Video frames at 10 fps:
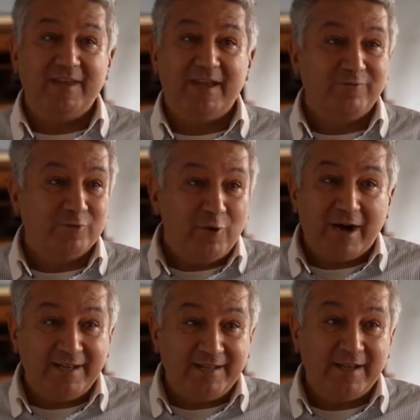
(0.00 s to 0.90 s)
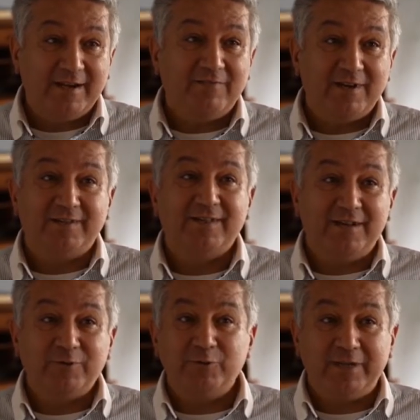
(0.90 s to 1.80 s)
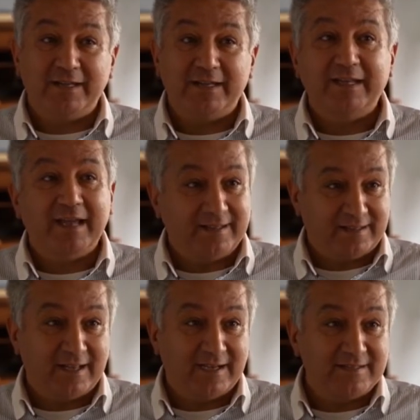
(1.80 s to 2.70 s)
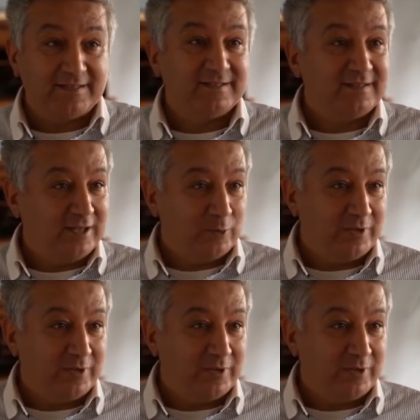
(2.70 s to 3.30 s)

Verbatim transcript: we have no idea what they are doing at nights in the